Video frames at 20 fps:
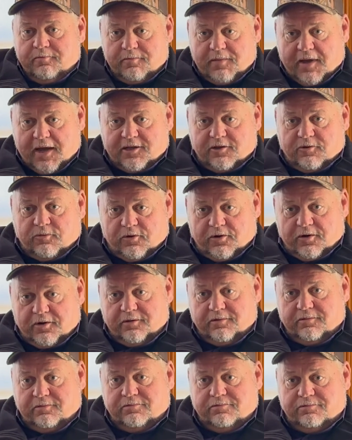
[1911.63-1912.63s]
back to
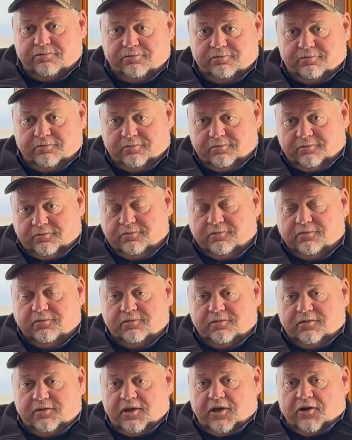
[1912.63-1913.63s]
where
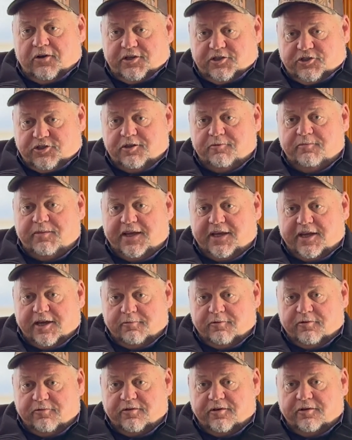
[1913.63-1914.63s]
it should be
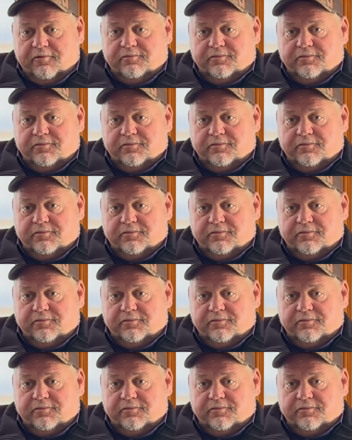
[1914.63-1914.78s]
coming from.